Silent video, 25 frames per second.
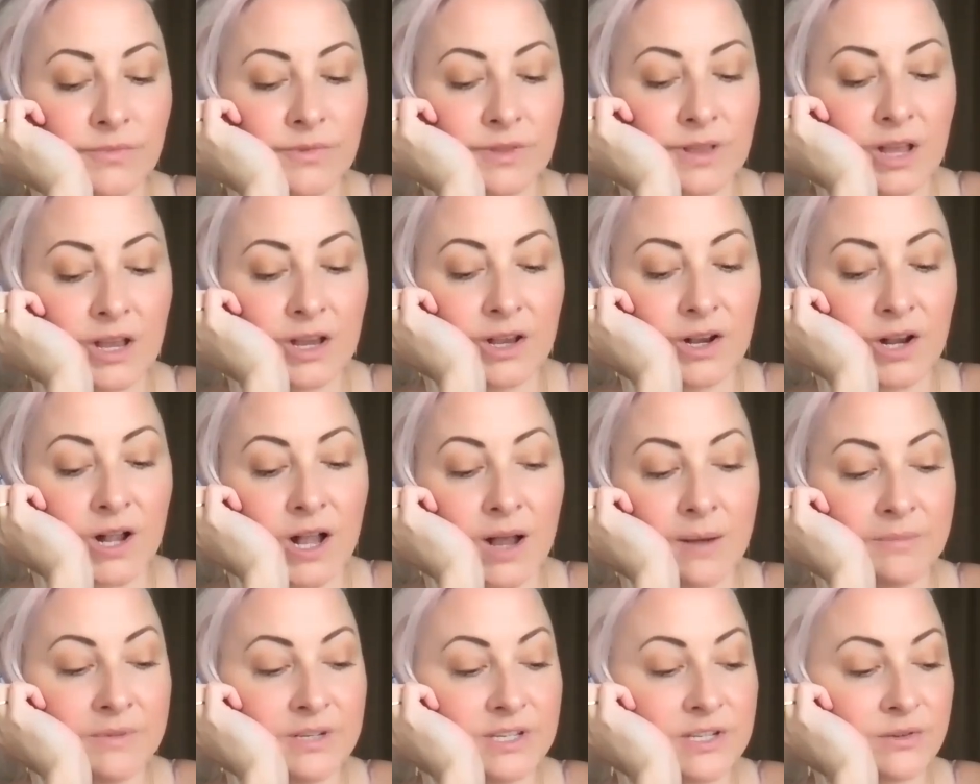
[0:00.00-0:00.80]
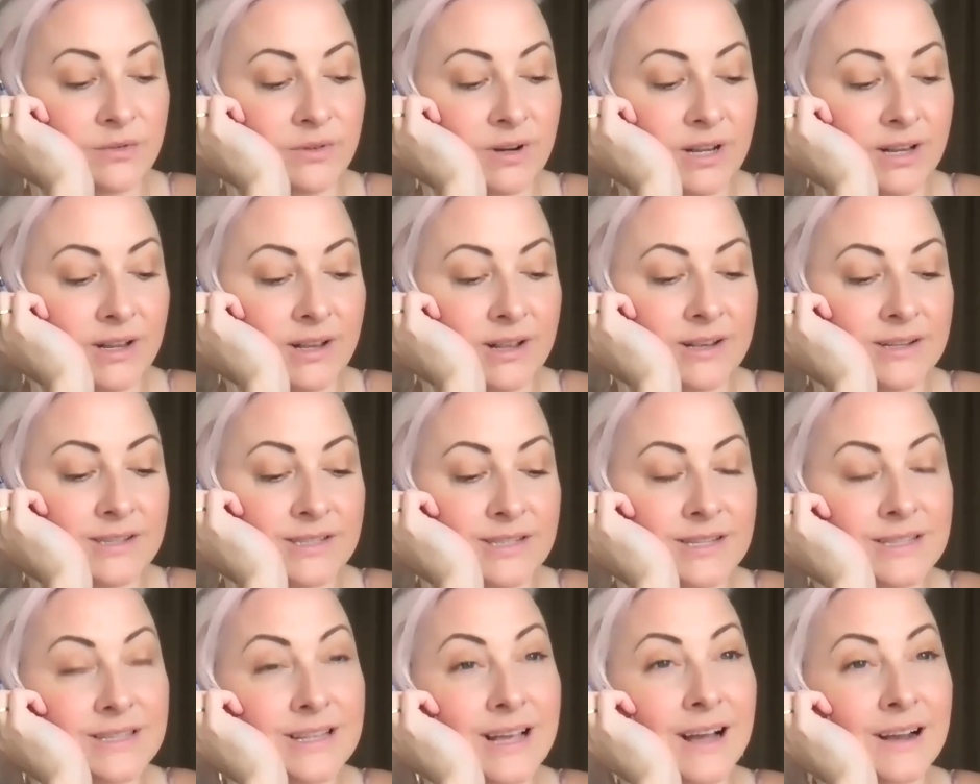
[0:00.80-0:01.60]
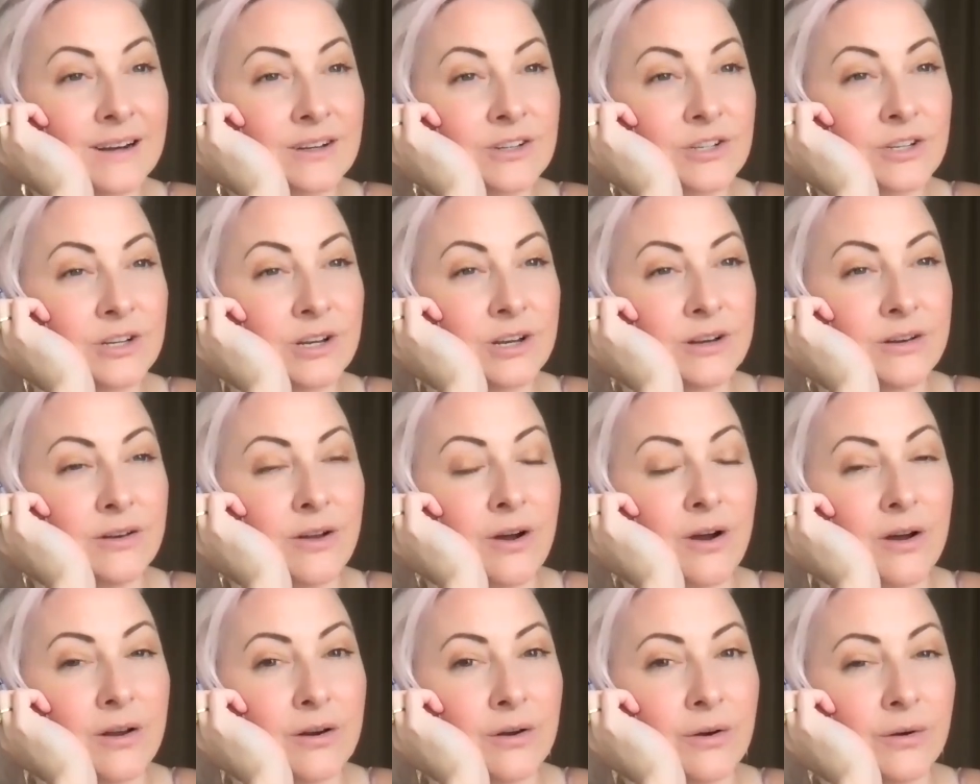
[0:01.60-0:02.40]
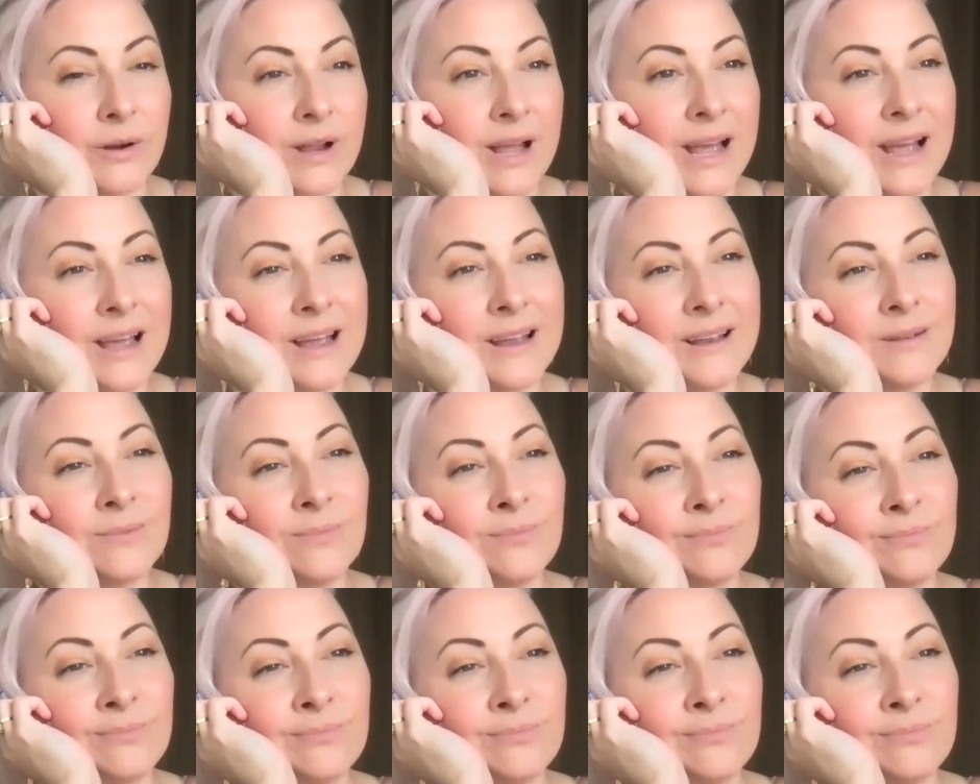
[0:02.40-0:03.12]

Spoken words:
that you're coming to realize is actually not okay.